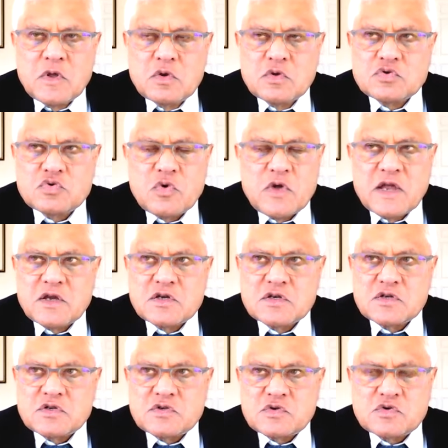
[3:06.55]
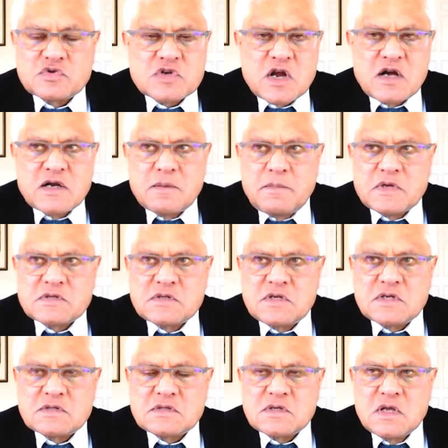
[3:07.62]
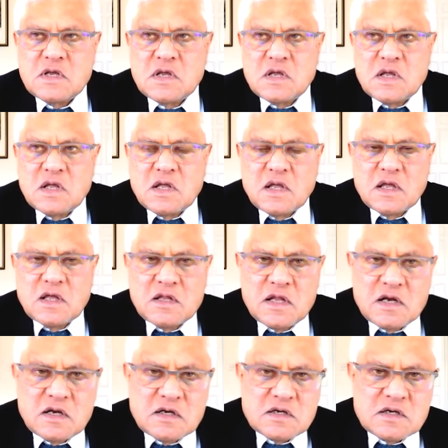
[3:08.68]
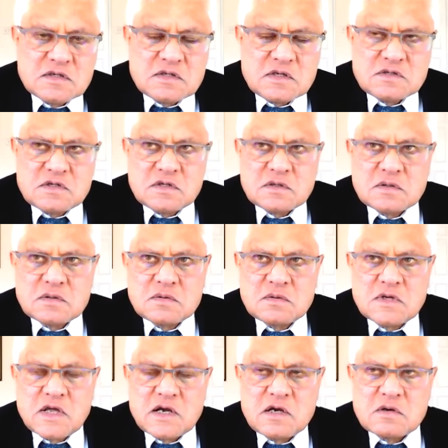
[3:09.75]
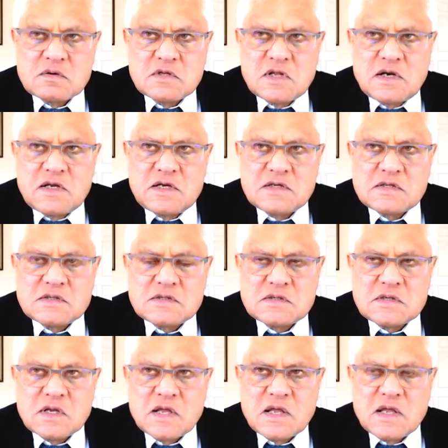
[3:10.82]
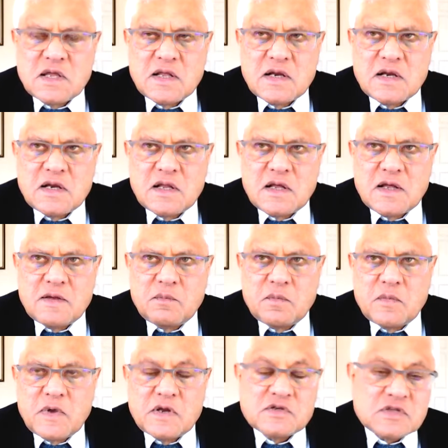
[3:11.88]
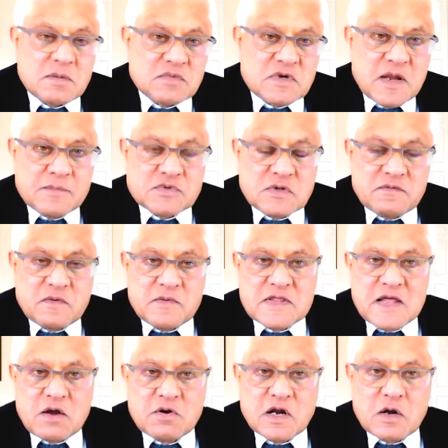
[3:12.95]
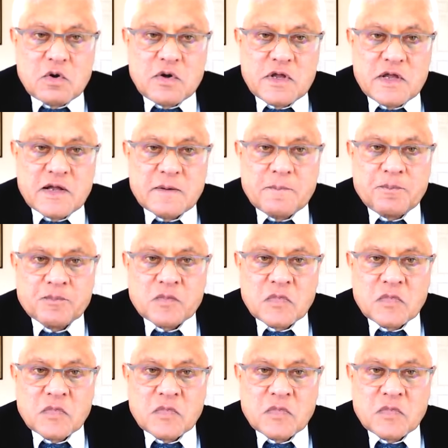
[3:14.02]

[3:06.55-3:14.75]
You're so anxious to start a business, and then it is easy to get into the lease, and sometimes even without a lawyer.